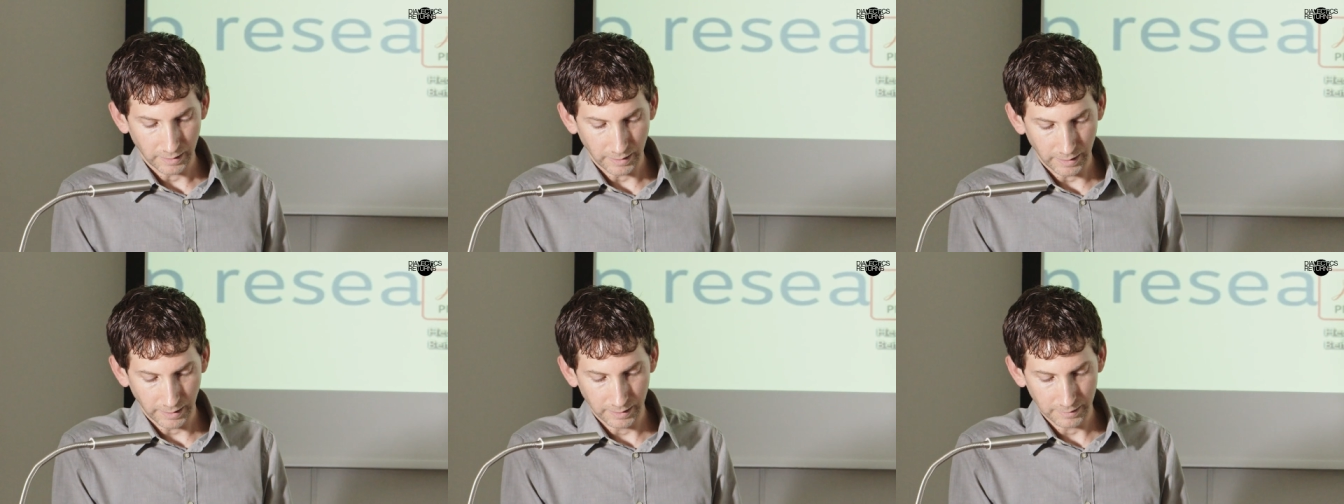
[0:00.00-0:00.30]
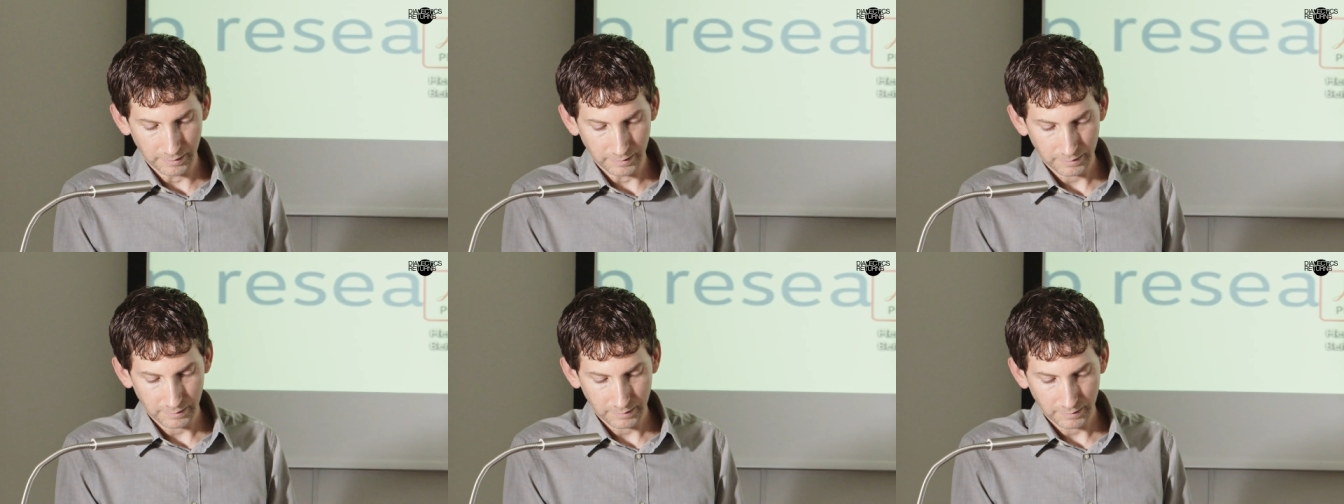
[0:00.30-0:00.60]

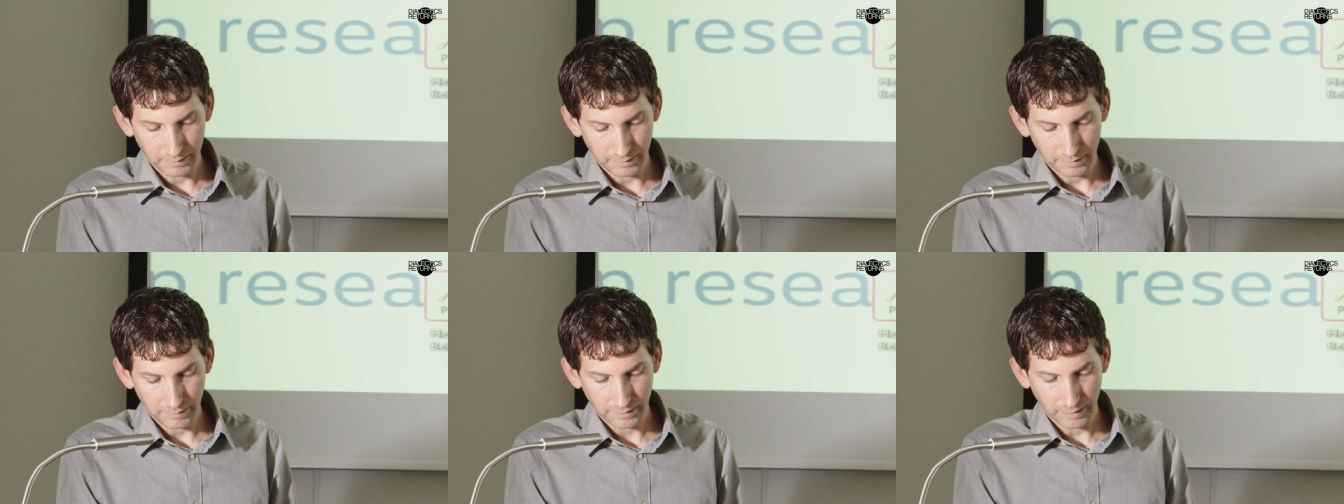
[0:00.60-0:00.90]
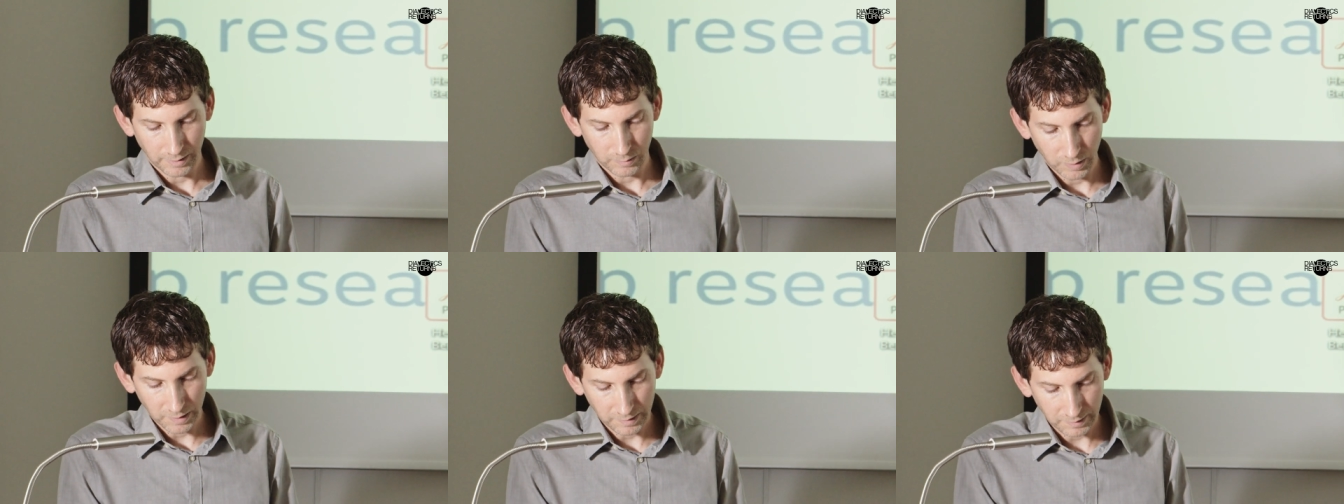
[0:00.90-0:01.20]
And
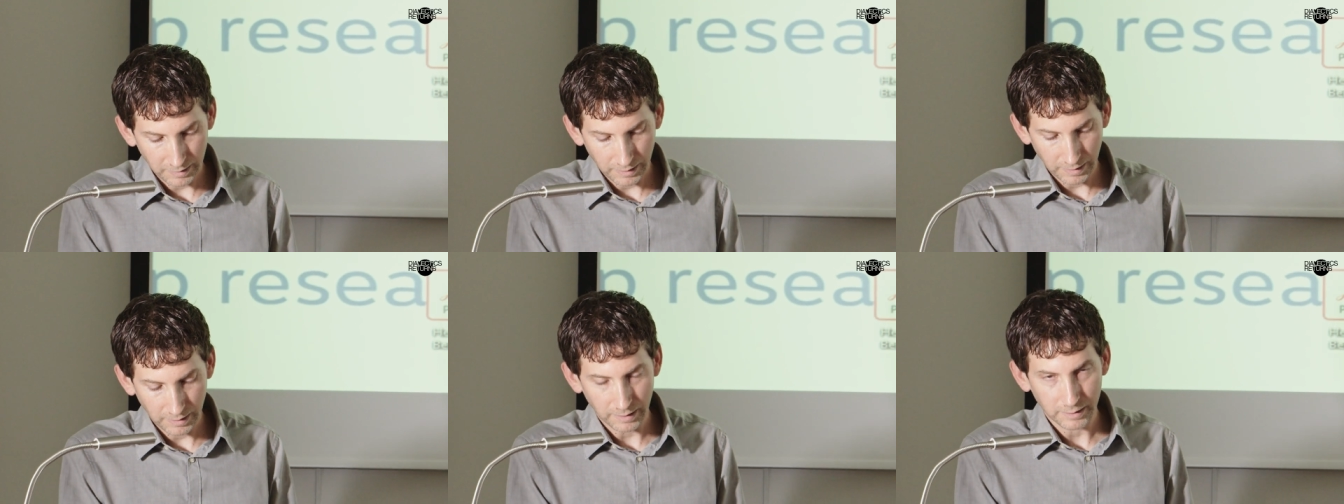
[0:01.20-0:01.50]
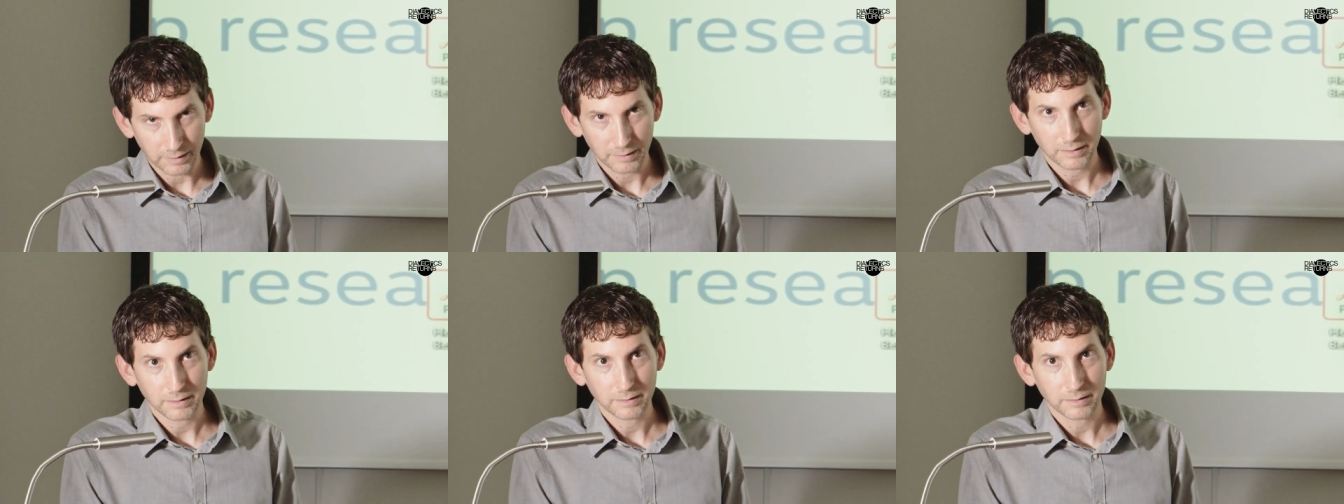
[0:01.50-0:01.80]
can we see
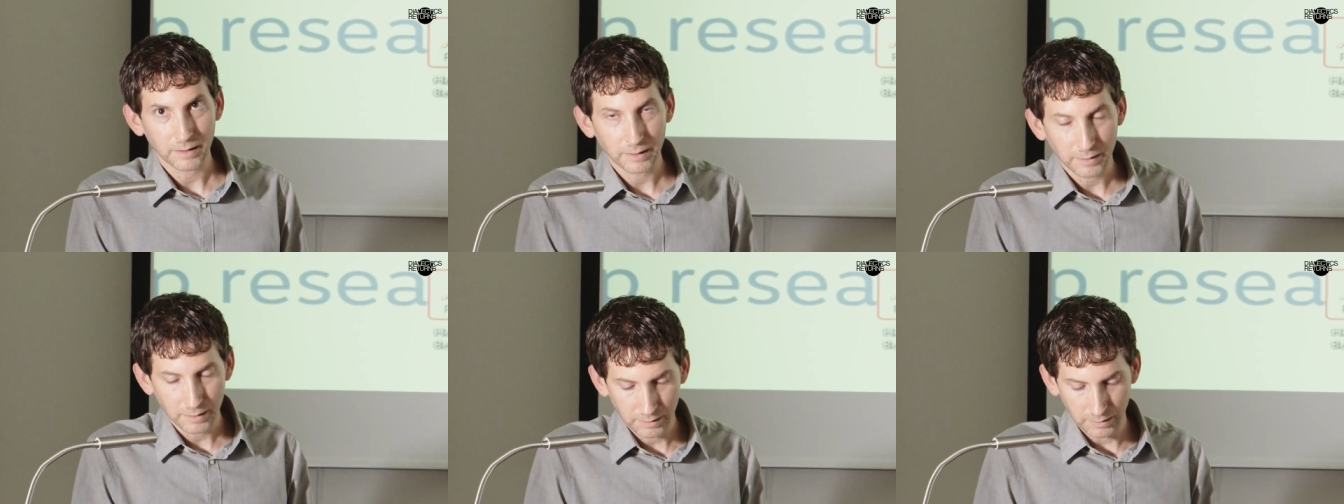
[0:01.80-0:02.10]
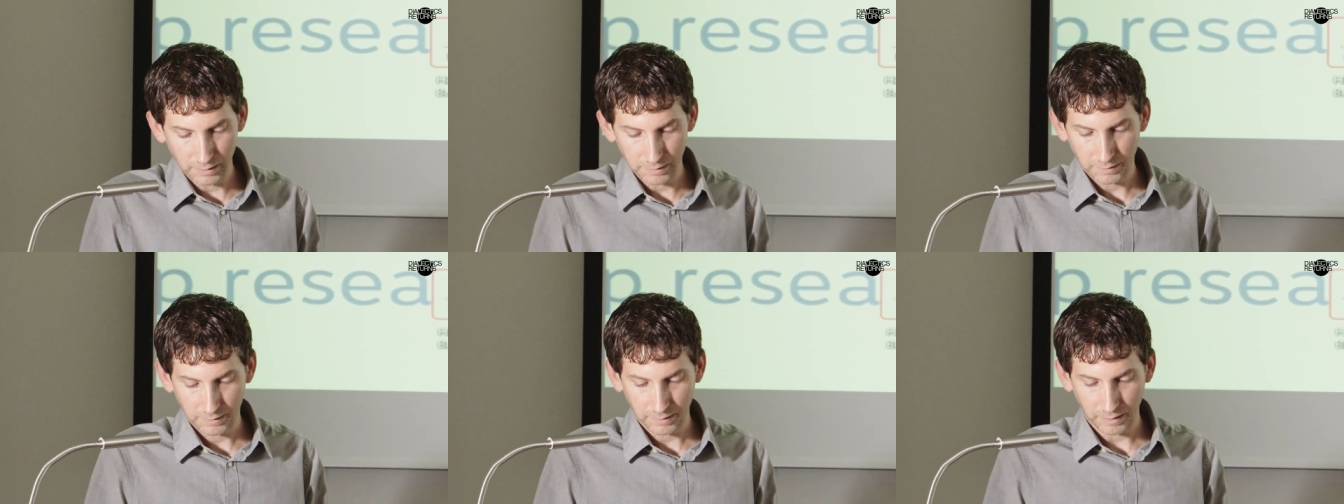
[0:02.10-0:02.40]
in
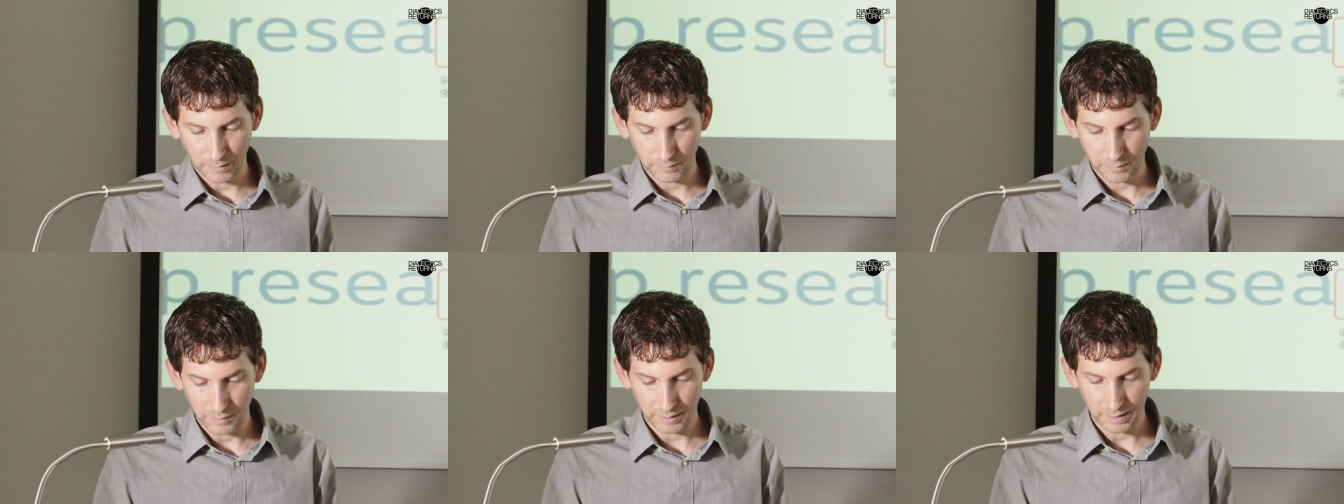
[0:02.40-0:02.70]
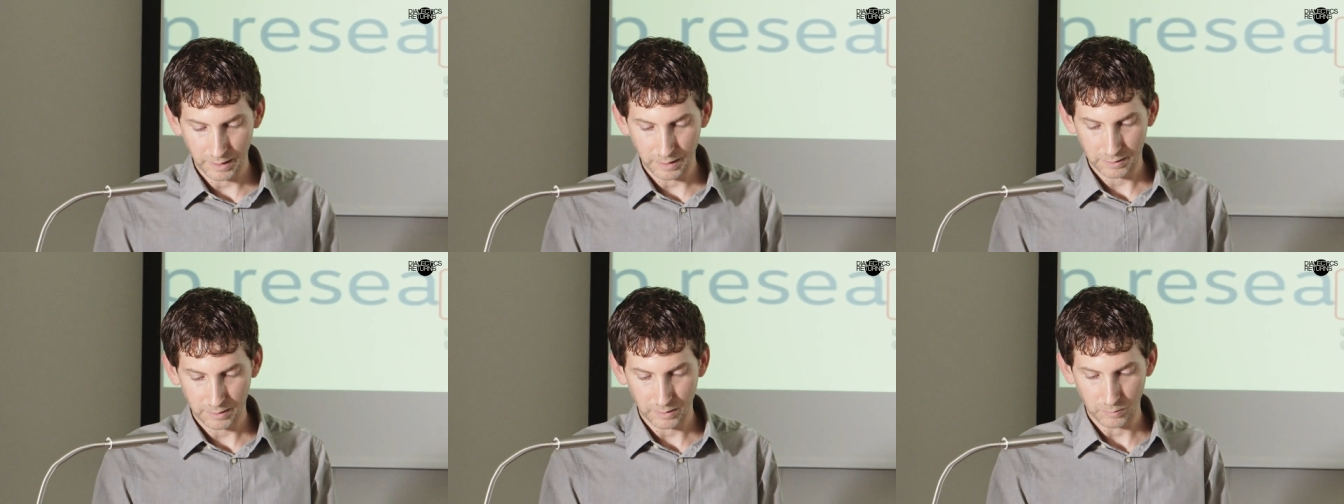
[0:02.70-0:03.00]
Kierkegaard's
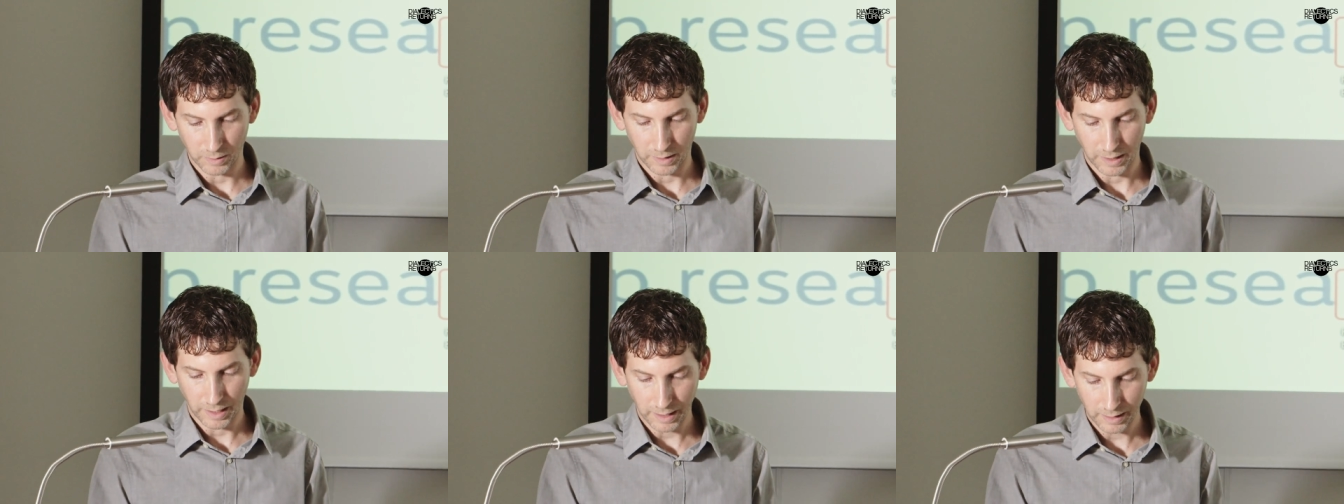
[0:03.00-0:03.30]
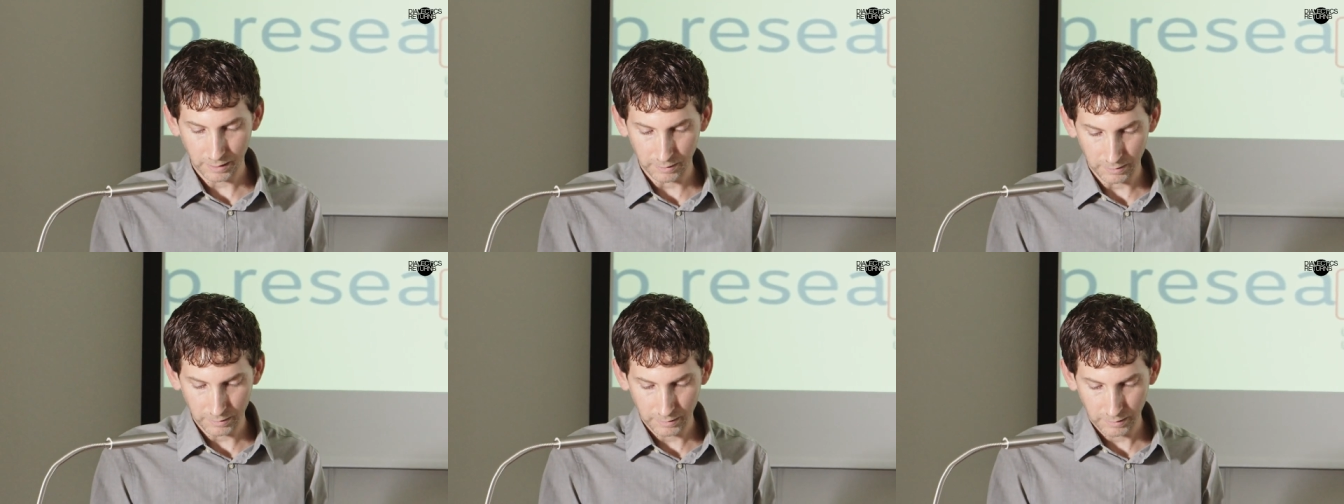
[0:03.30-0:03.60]
confrontation with
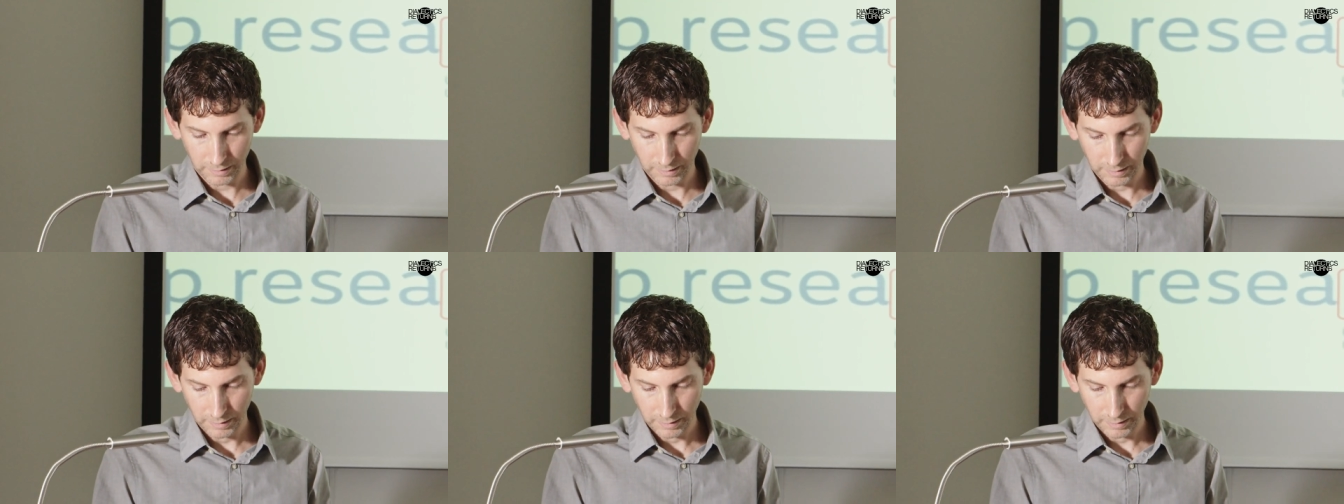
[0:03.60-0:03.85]
Hegel,